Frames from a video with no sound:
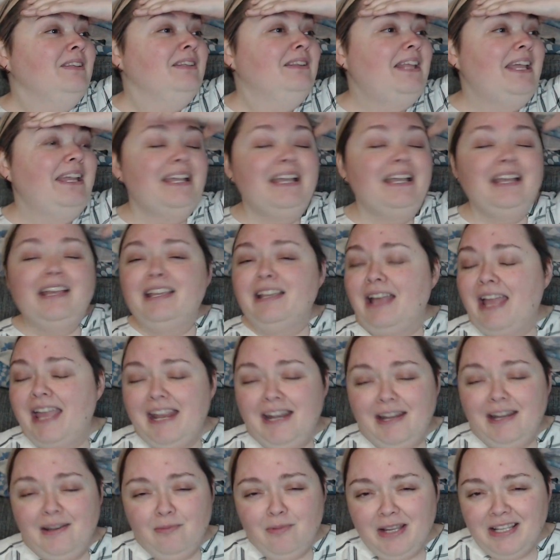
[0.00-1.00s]
Like,
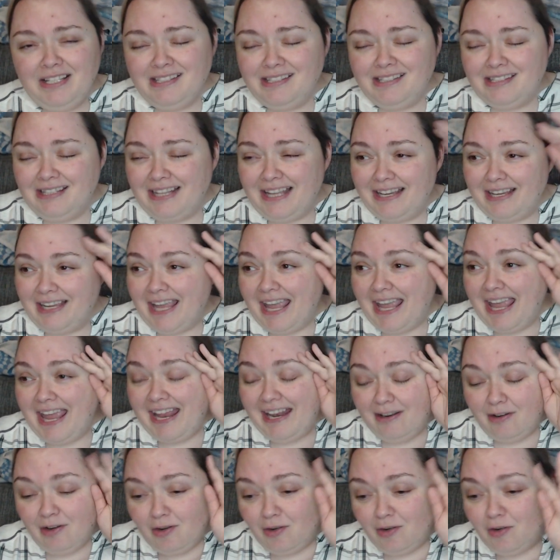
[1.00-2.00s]
anyways, like,
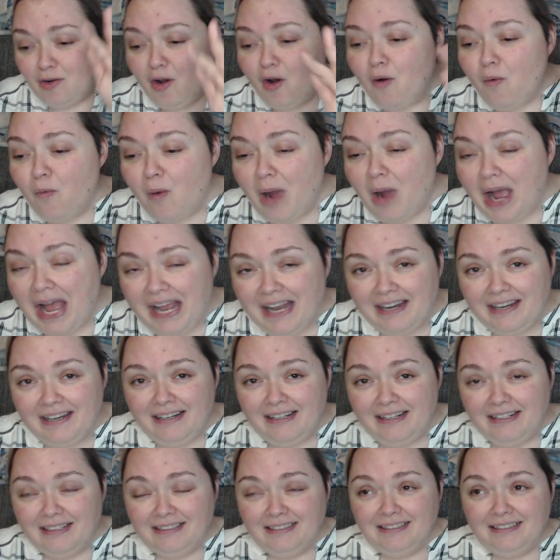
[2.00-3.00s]
no
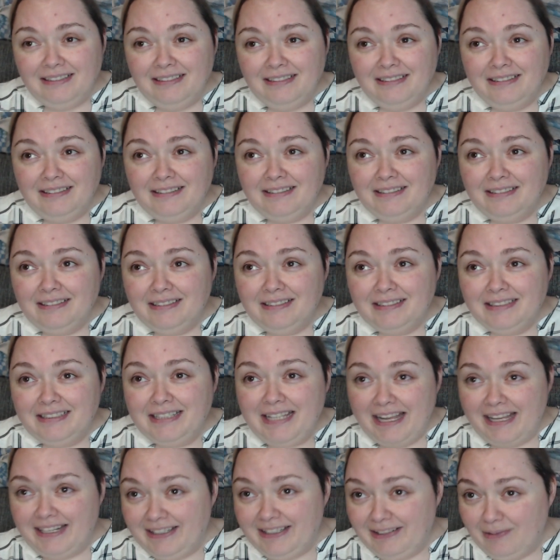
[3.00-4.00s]
one
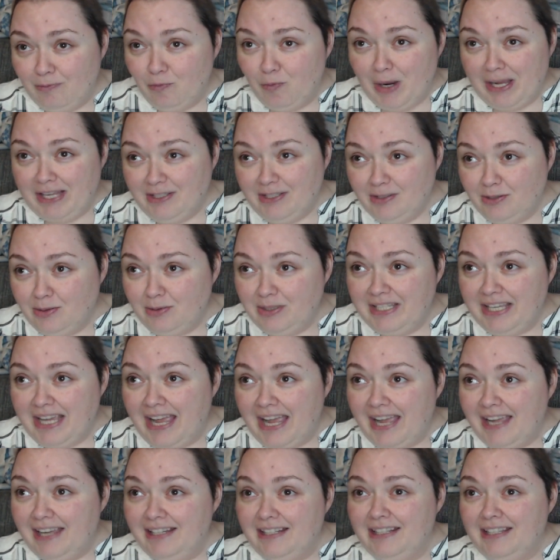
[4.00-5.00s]
that went to the
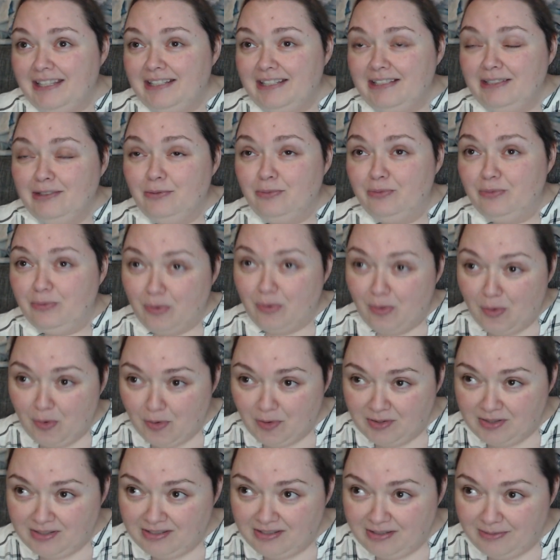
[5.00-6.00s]
island
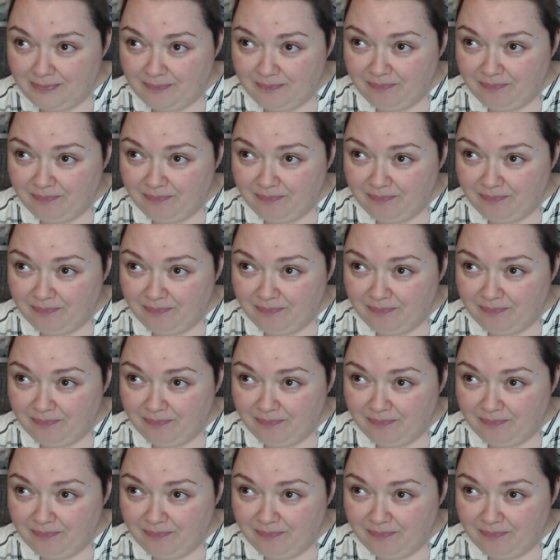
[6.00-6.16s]
was